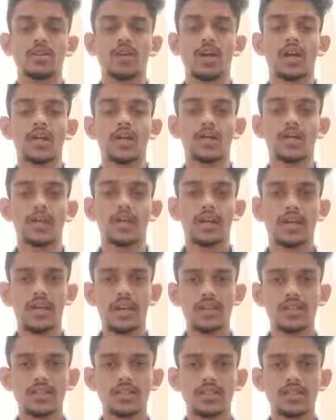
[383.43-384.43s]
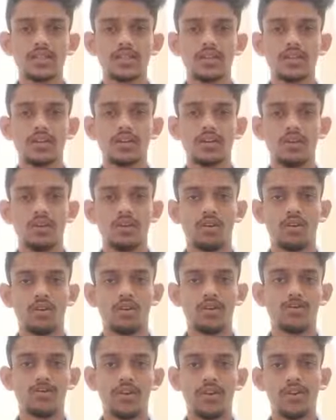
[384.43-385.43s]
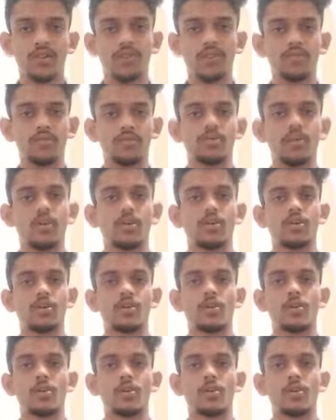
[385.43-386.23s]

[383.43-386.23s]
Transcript: either catch or finally block.